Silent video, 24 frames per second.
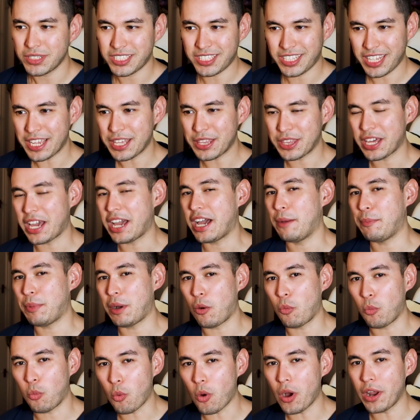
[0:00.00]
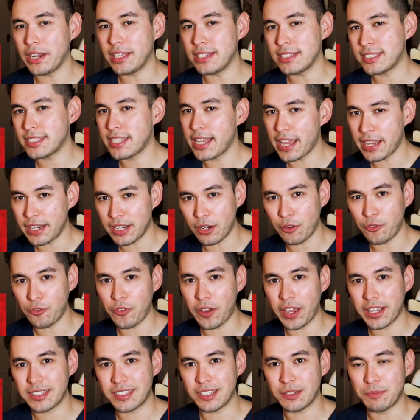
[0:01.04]
But saying that, about one in ten
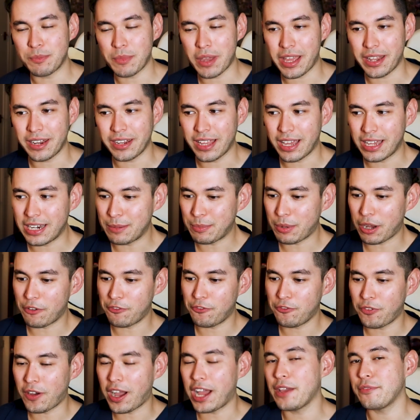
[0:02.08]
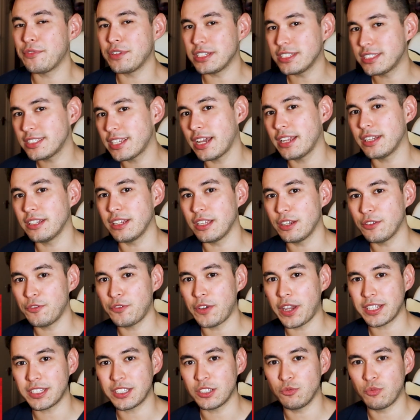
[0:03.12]
infected men and about five in ten
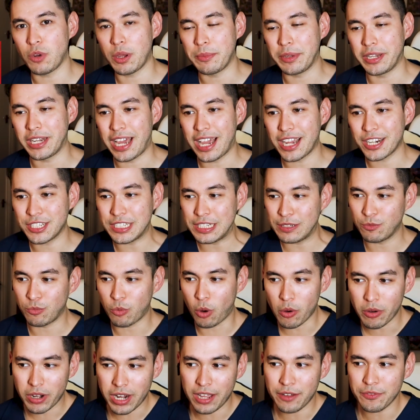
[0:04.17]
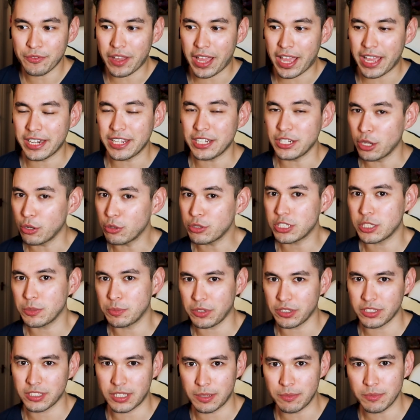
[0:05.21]
infected women actually won't have any
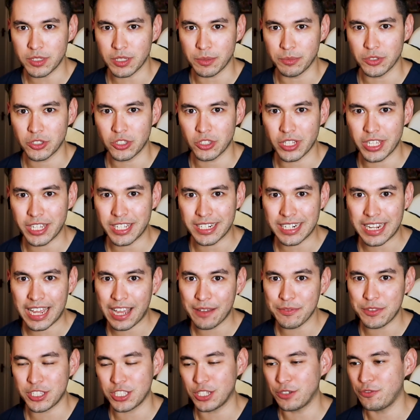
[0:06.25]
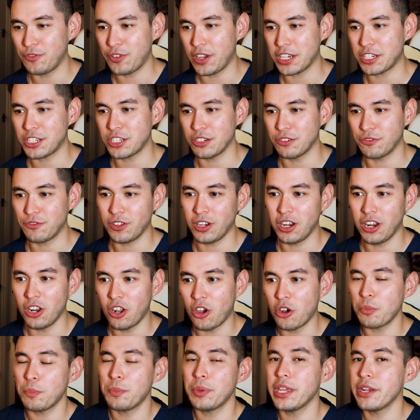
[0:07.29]
noticeable symptoms, so they can have this infection for
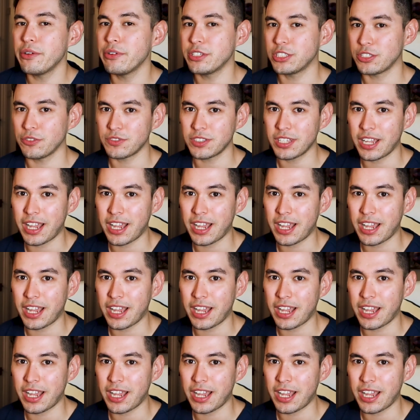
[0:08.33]
long periods of